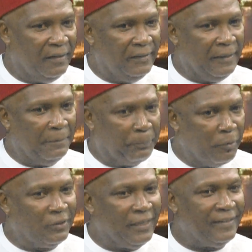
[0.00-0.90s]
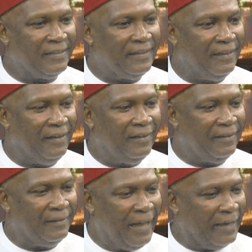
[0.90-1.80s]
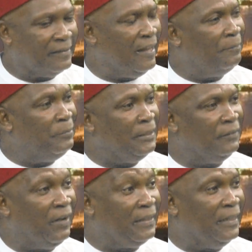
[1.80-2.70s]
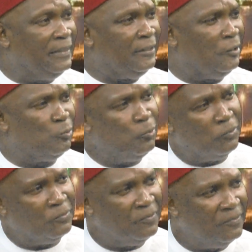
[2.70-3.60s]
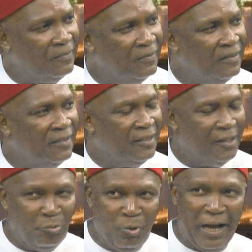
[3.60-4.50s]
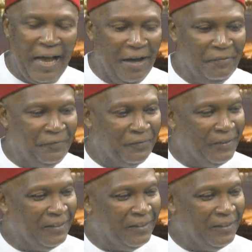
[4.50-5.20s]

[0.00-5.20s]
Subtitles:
the protest has now been divided into 2. We have